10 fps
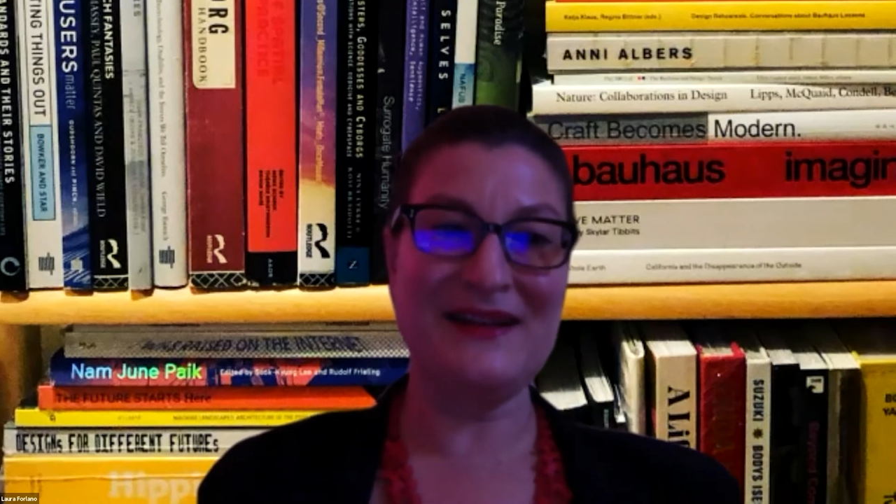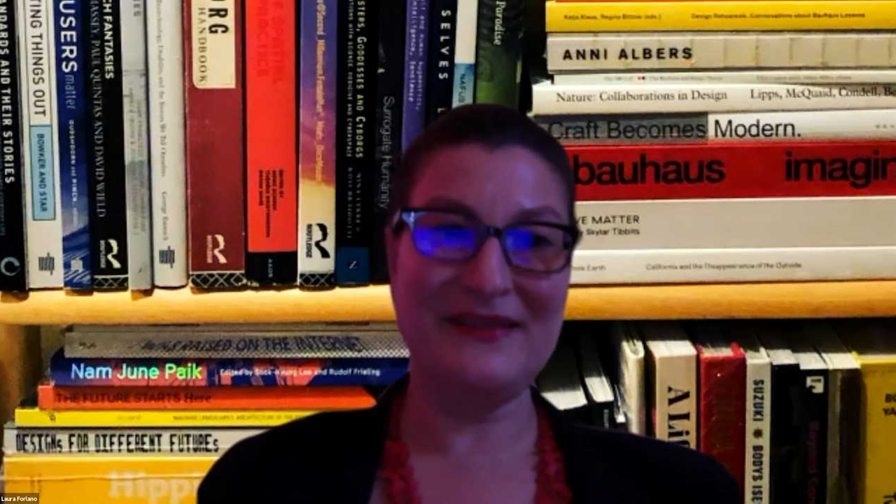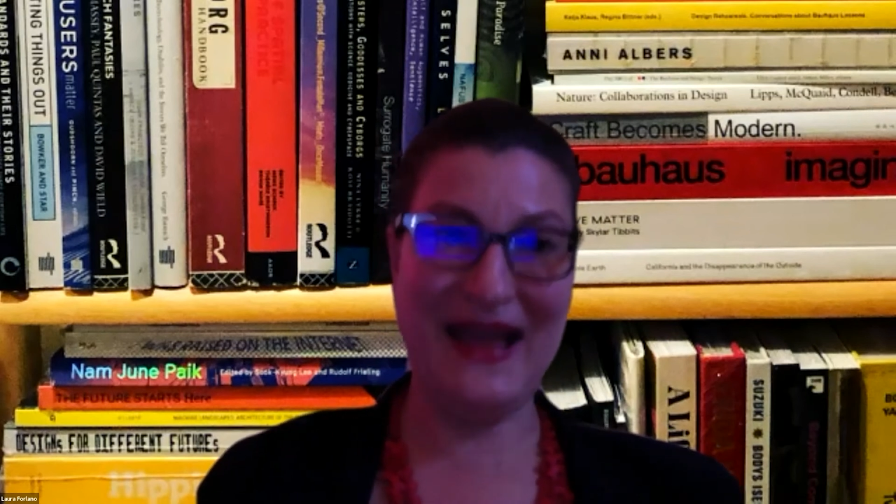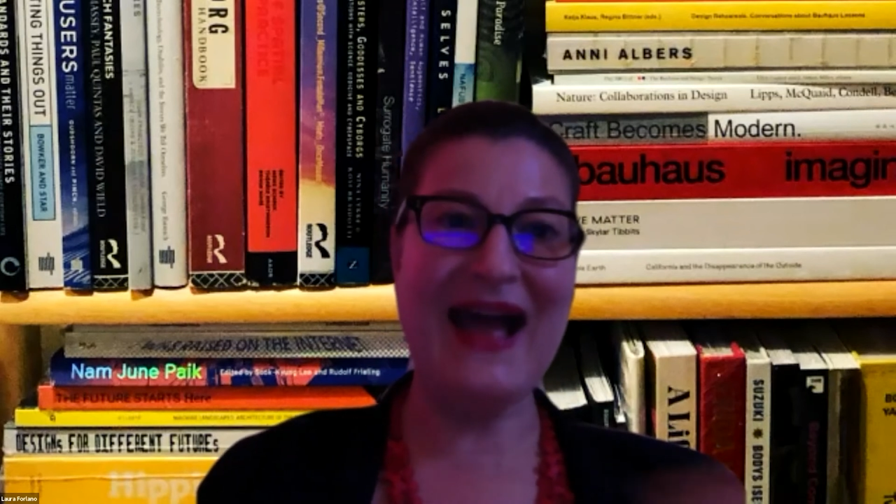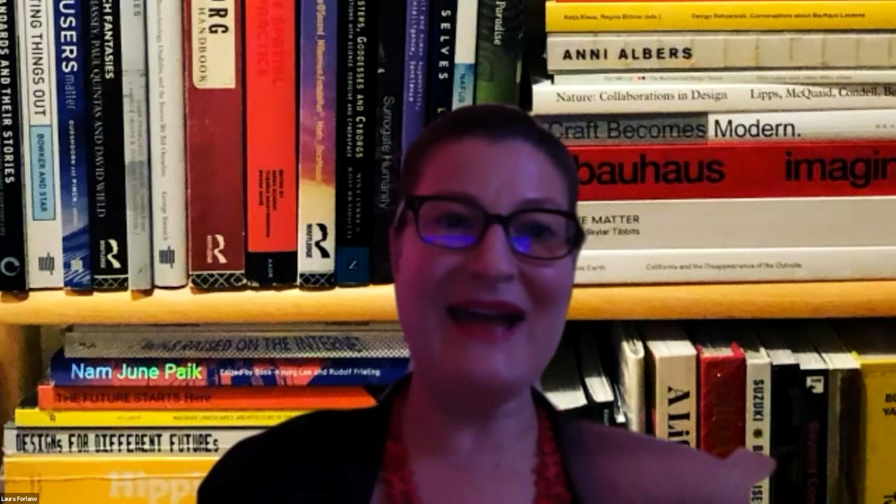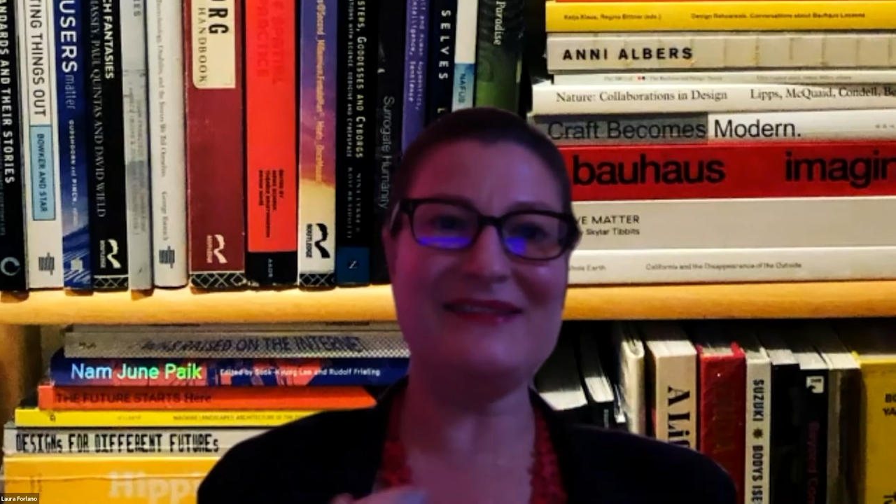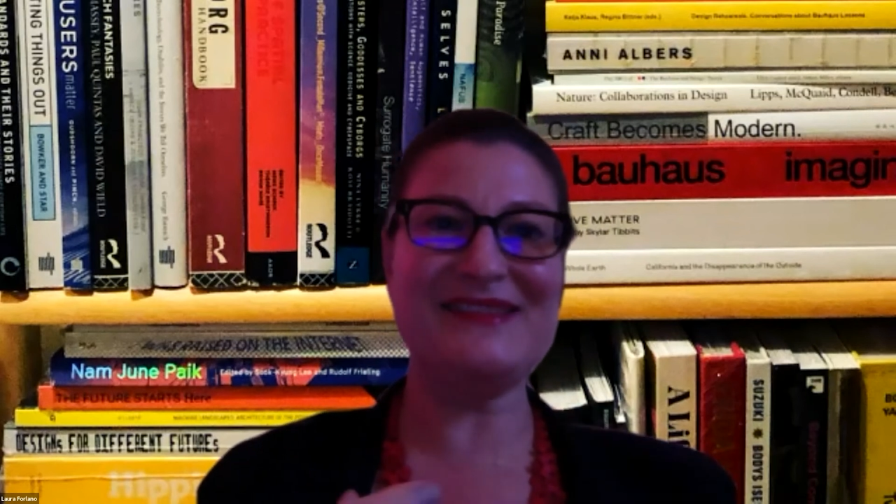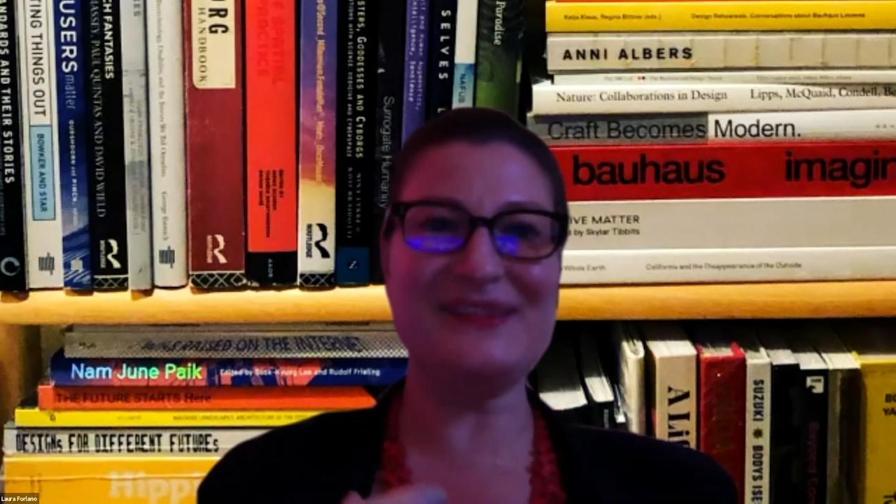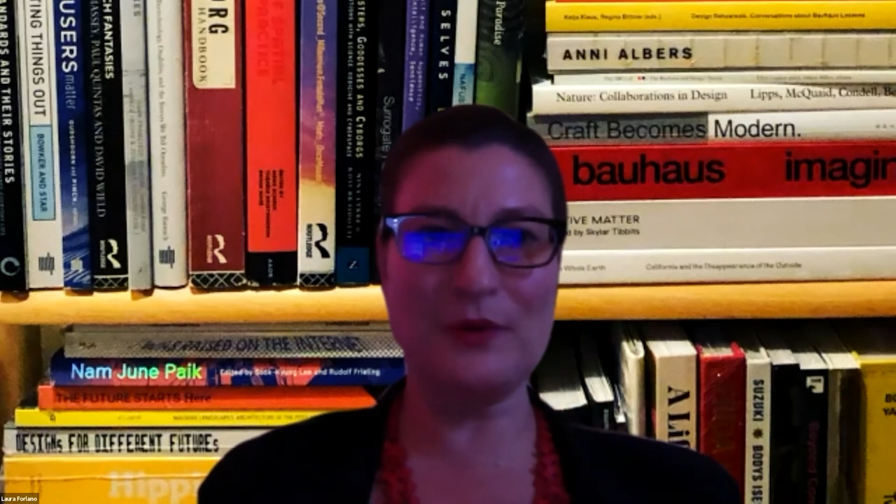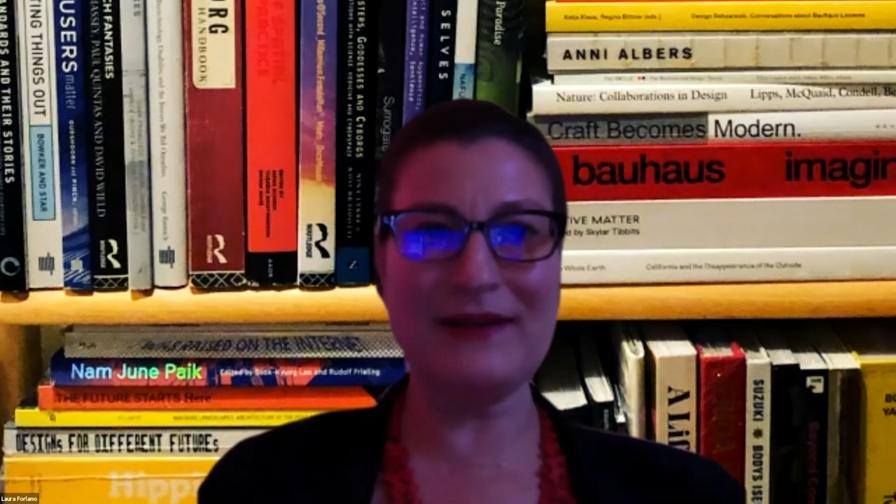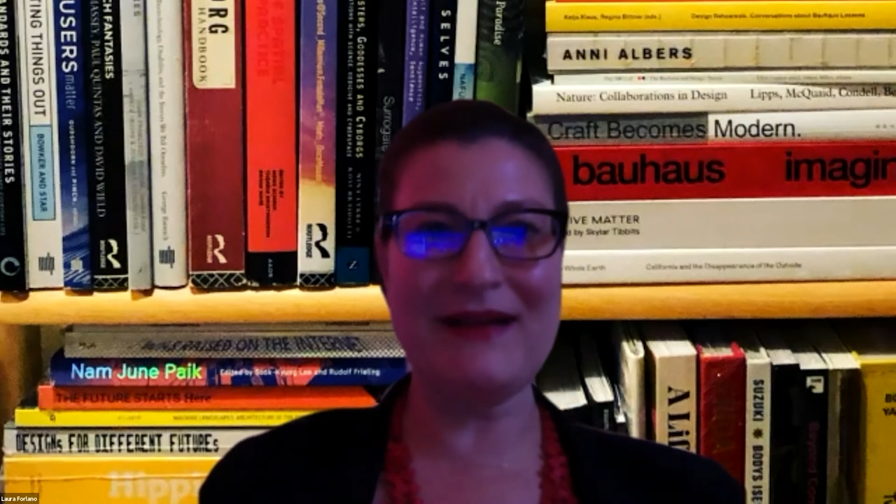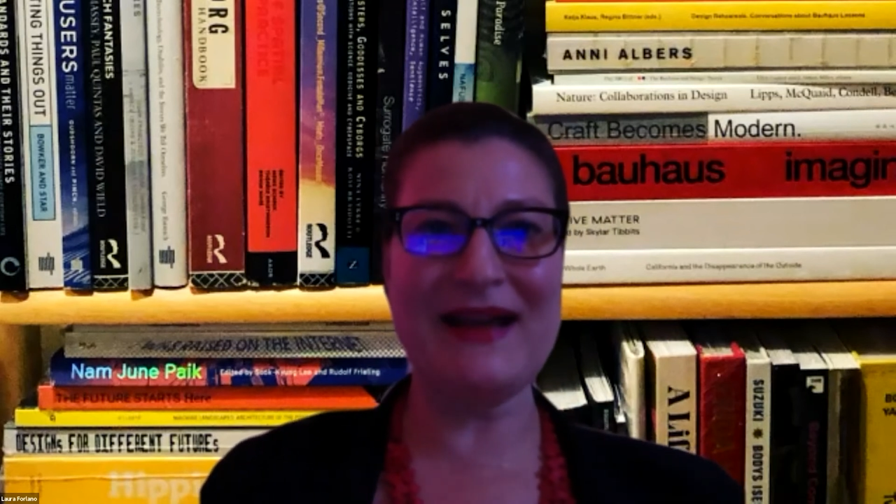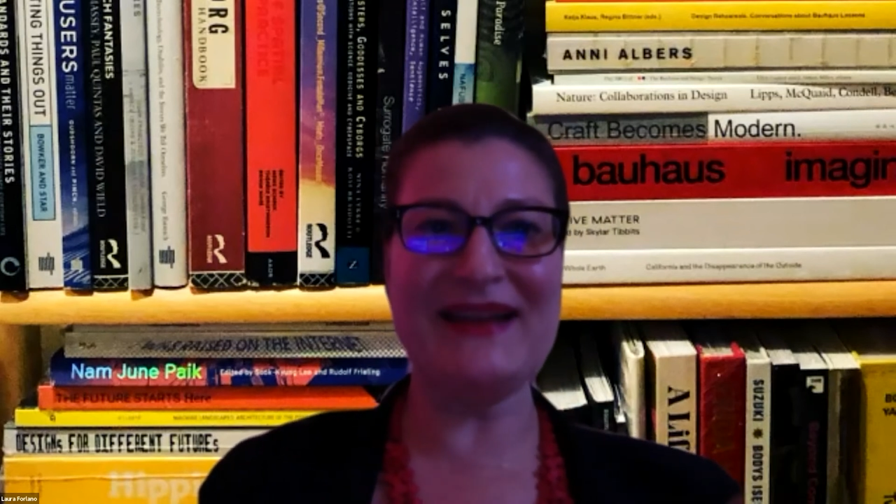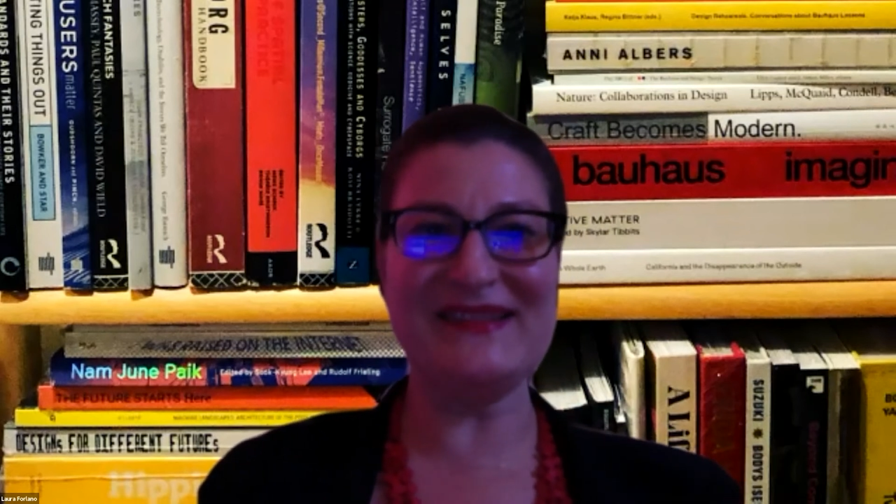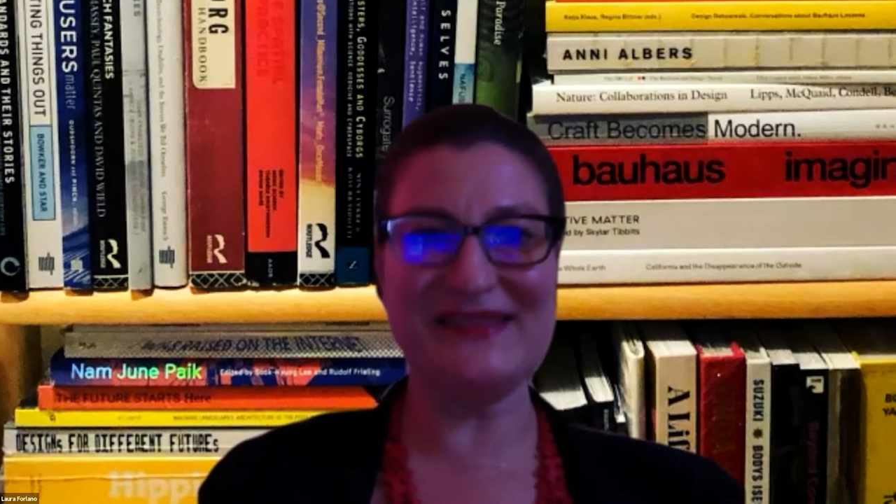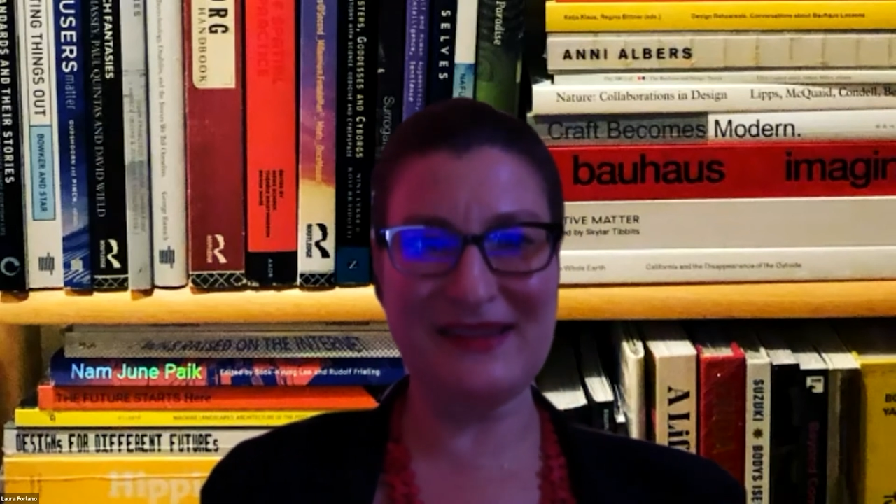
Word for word: that storyline is